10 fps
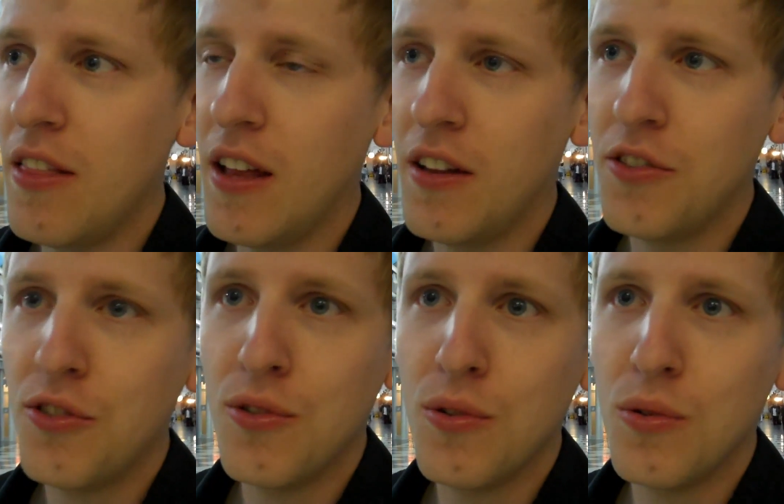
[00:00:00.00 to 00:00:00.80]
then
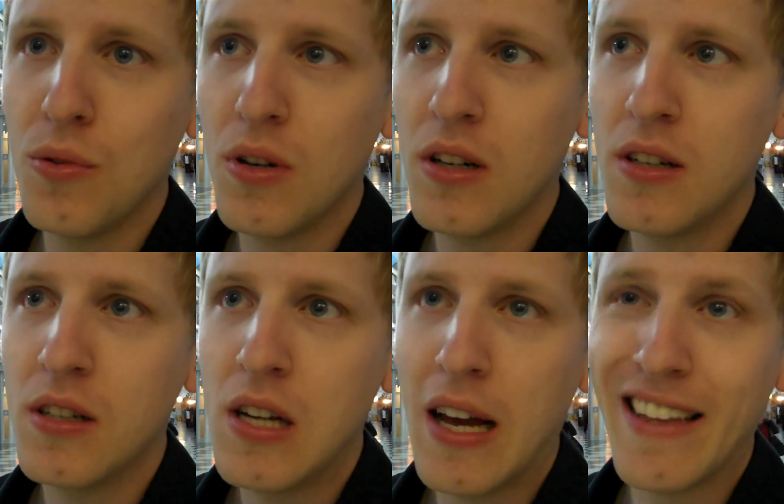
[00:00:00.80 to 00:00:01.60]
to,
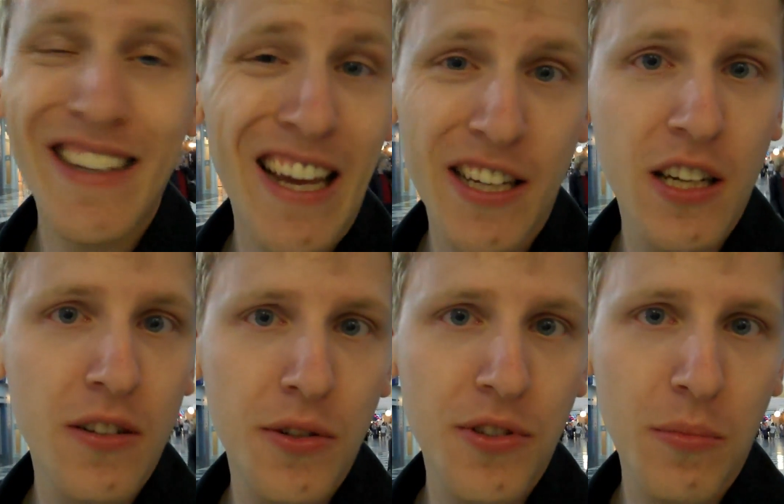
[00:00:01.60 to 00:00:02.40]
I think,
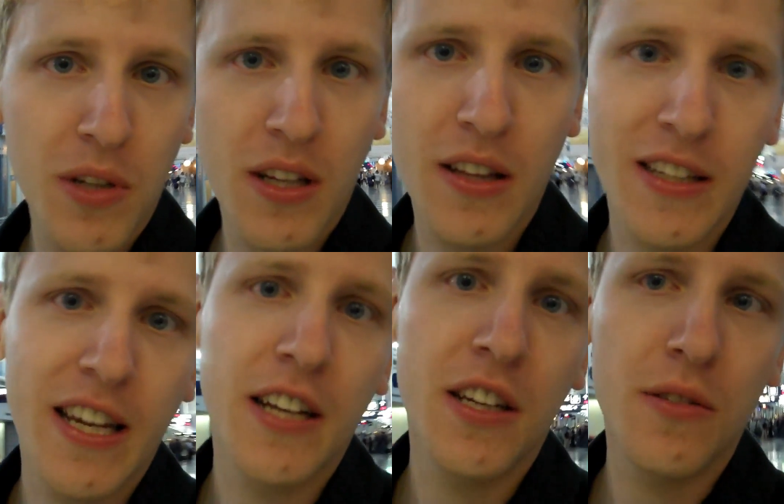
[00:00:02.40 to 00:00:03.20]
Kenya or something, and then
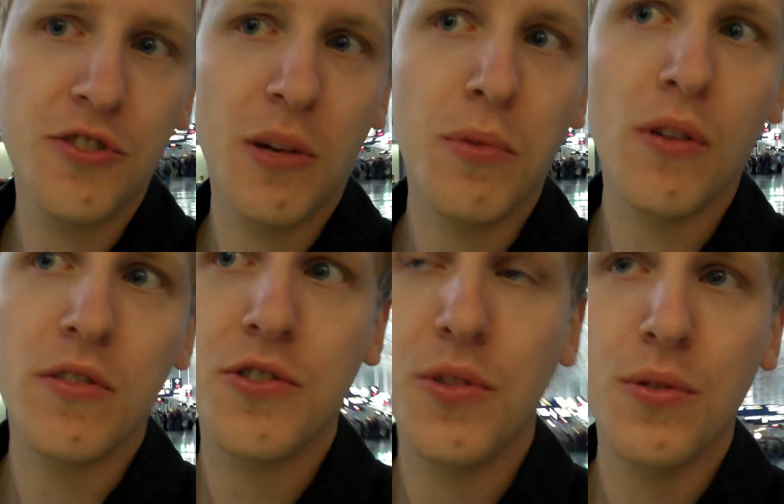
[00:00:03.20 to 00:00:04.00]
Kenya will jump
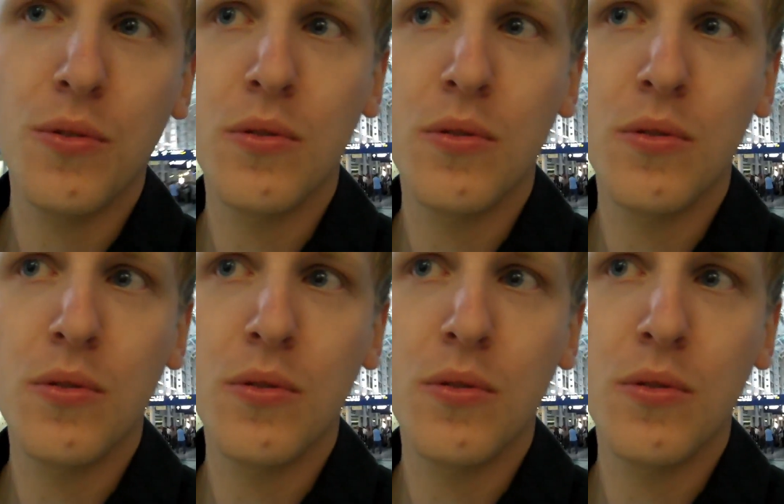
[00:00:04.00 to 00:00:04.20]
over to